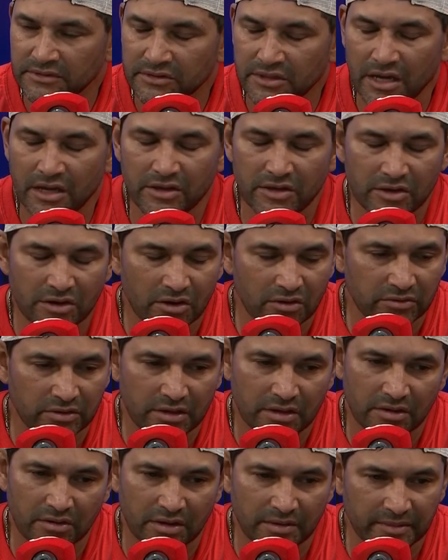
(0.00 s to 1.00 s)
times. Yeah, you don't
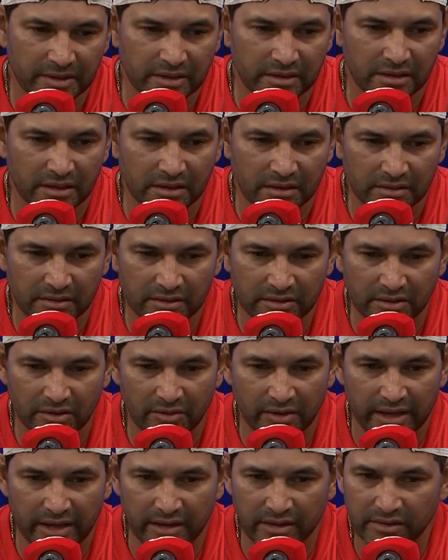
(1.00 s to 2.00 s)
know. I mean, uh, you
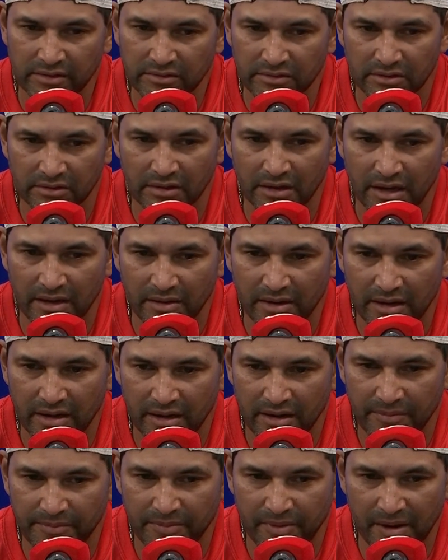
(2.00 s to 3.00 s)
know, hey, look, uh,
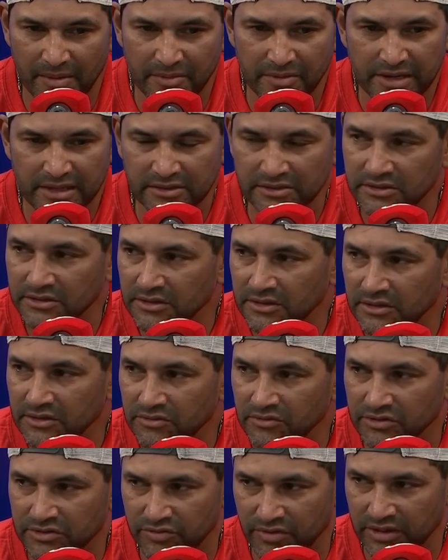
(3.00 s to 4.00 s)
Pomeranz
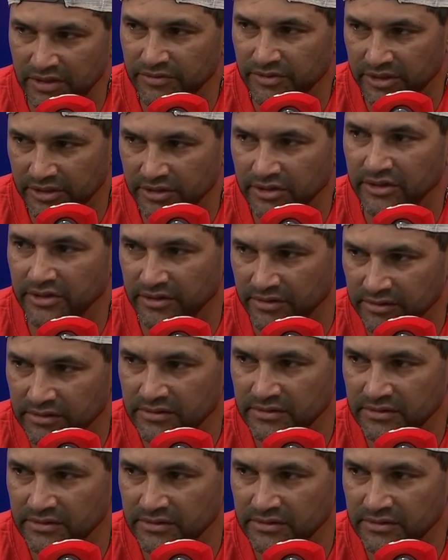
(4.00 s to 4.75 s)
was really, really good.